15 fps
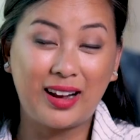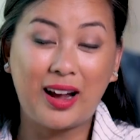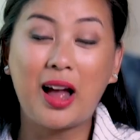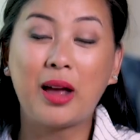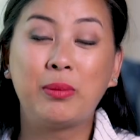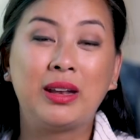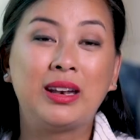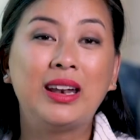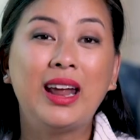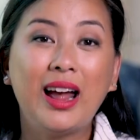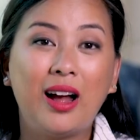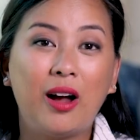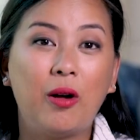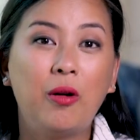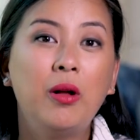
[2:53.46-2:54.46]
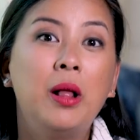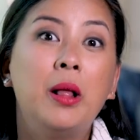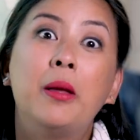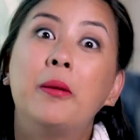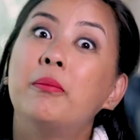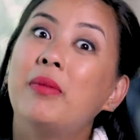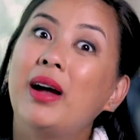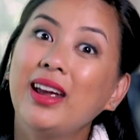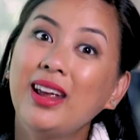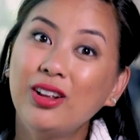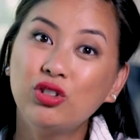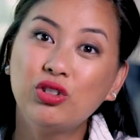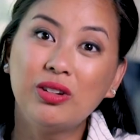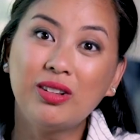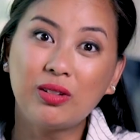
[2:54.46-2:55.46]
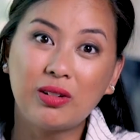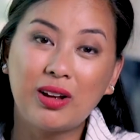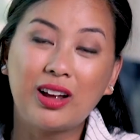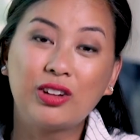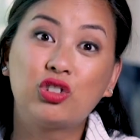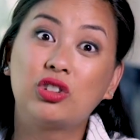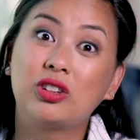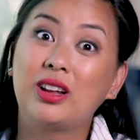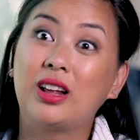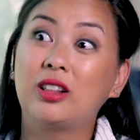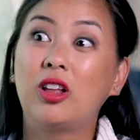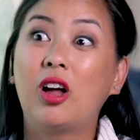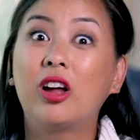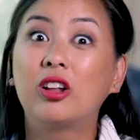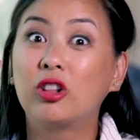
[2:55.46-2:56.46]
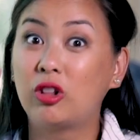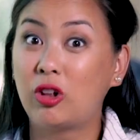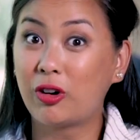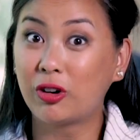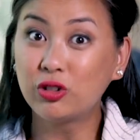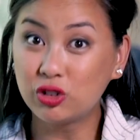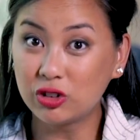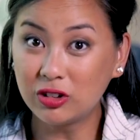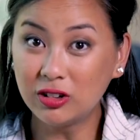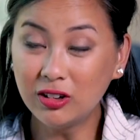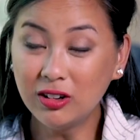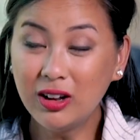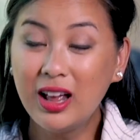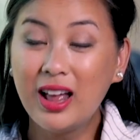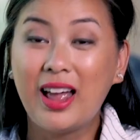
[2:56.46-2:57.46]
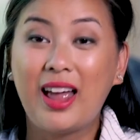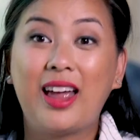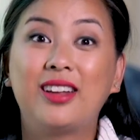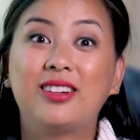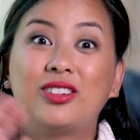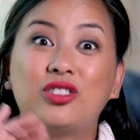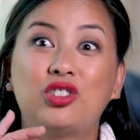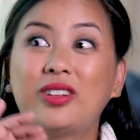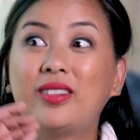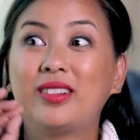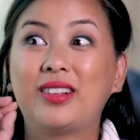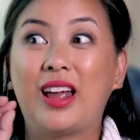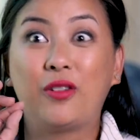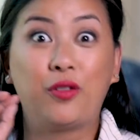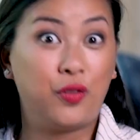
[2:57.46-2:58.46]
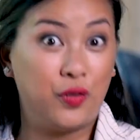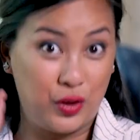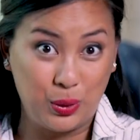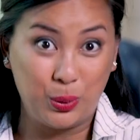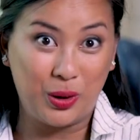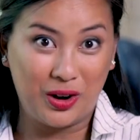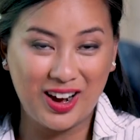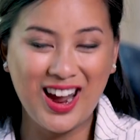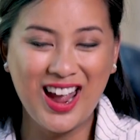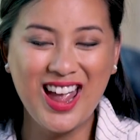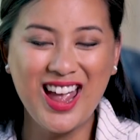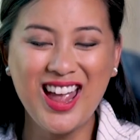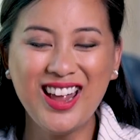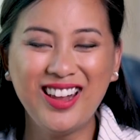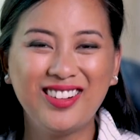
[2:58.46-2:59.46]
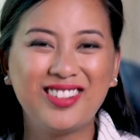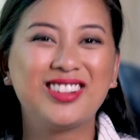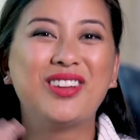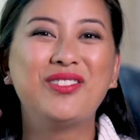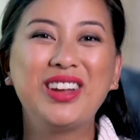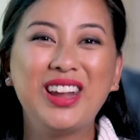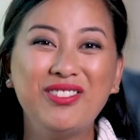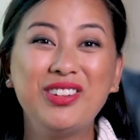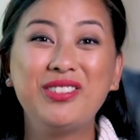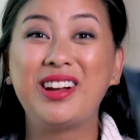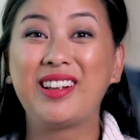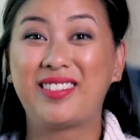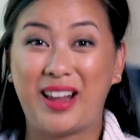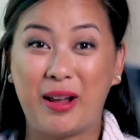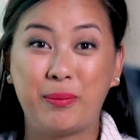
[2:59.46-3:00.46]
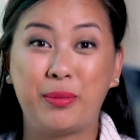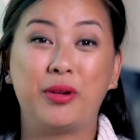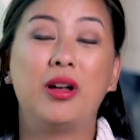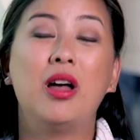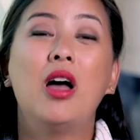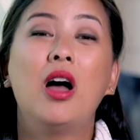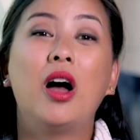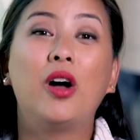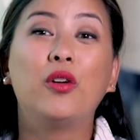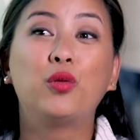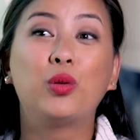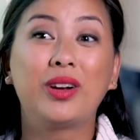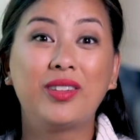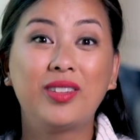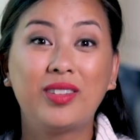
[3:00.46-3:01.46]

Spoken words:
like I'm in now, my entries are actually a lot larger and fewer. So let me give you an example of what a